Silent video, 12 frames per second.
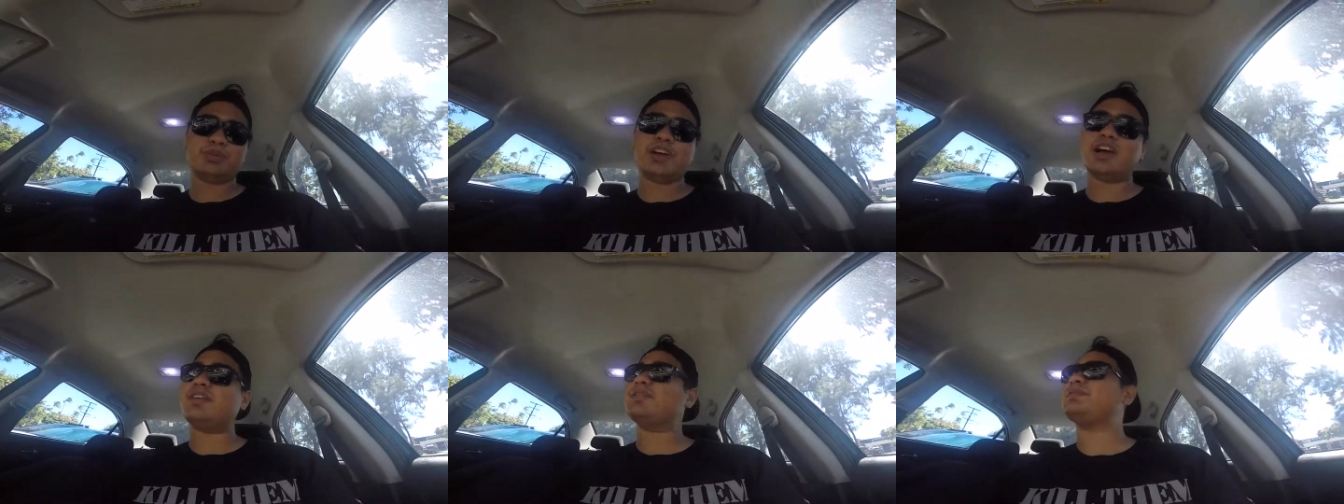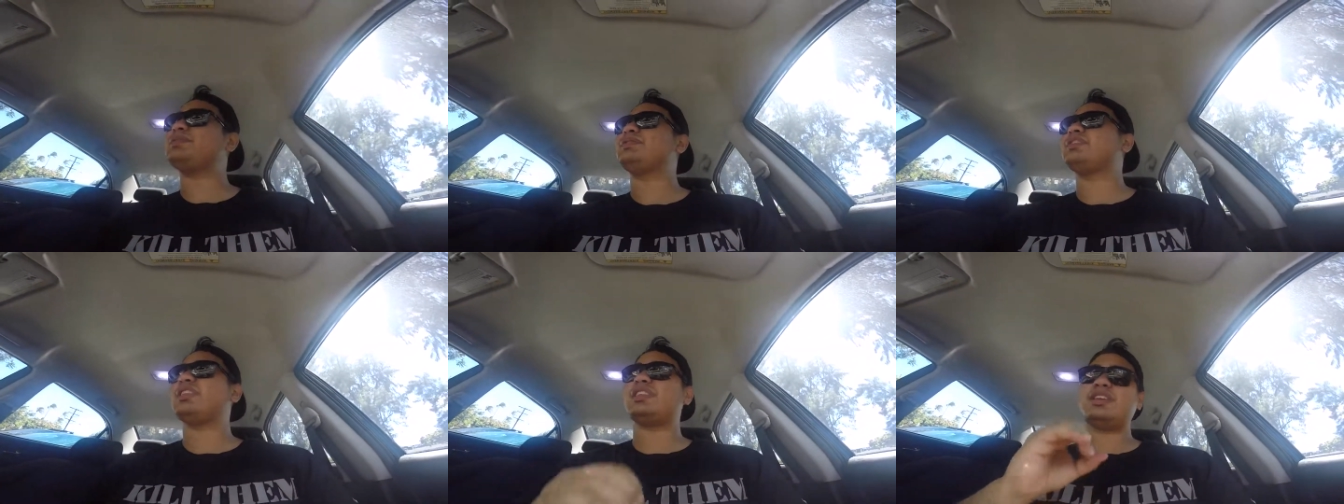we got?
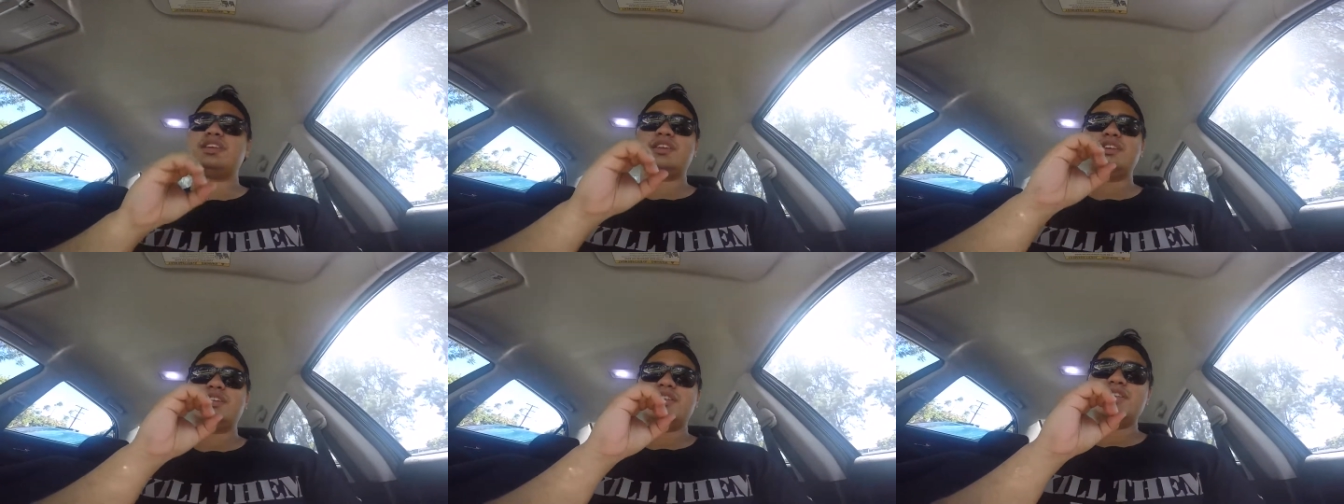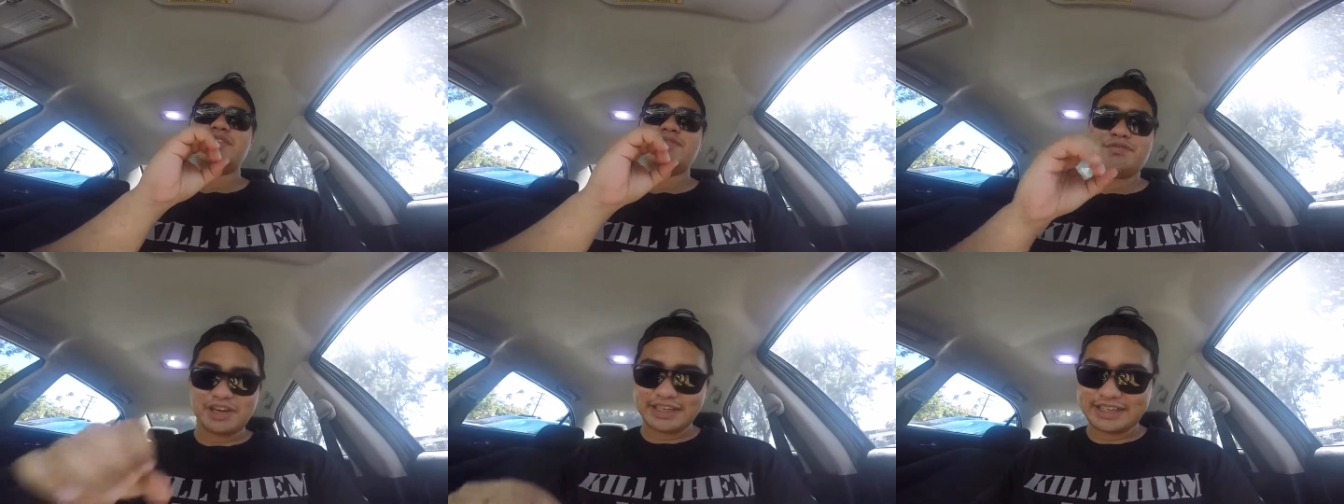
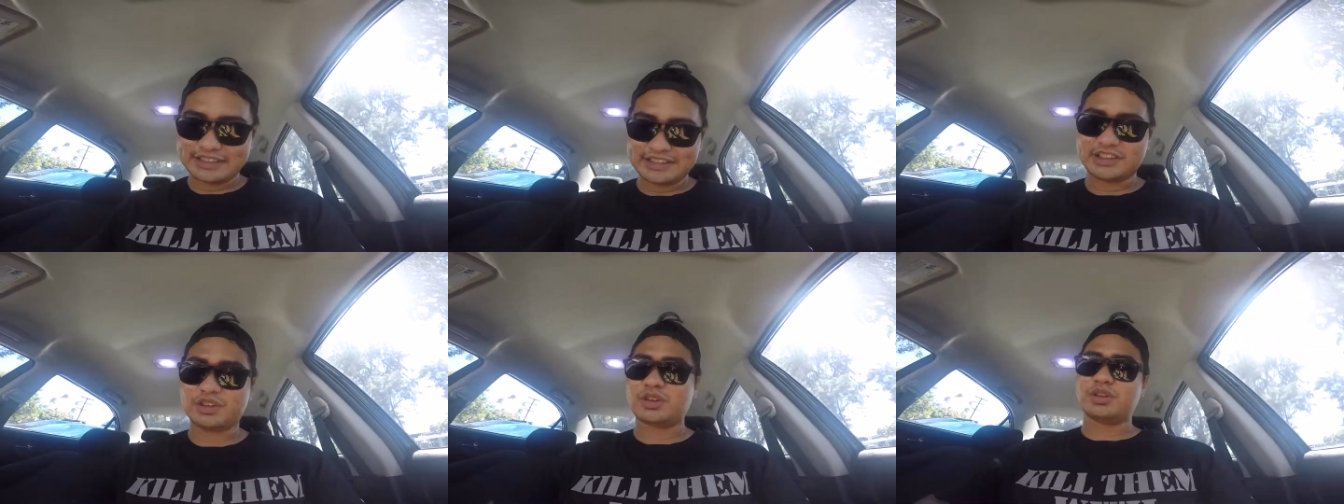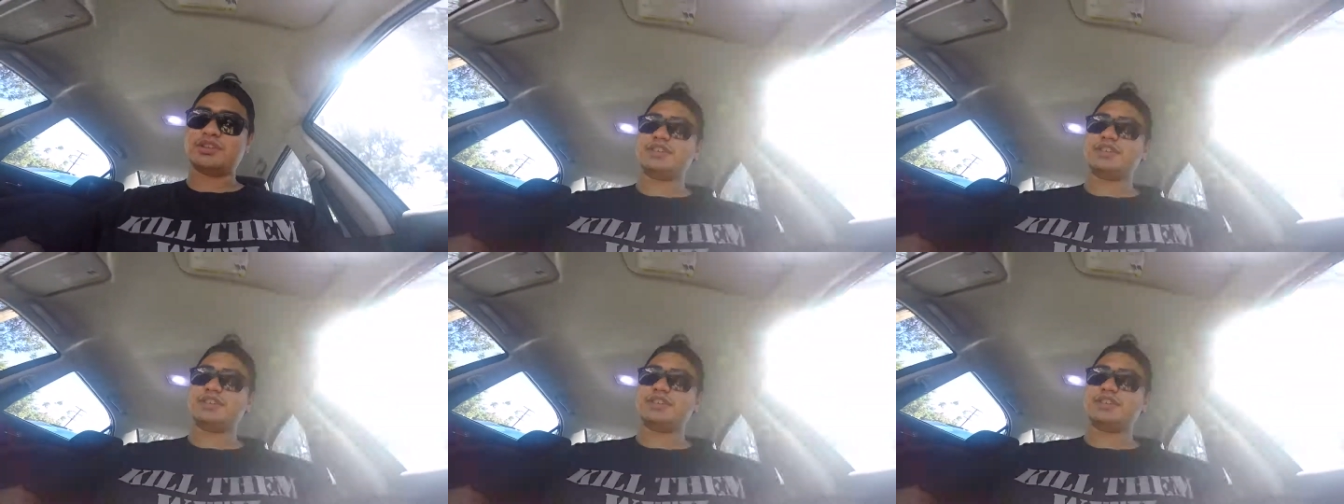Fucking zero.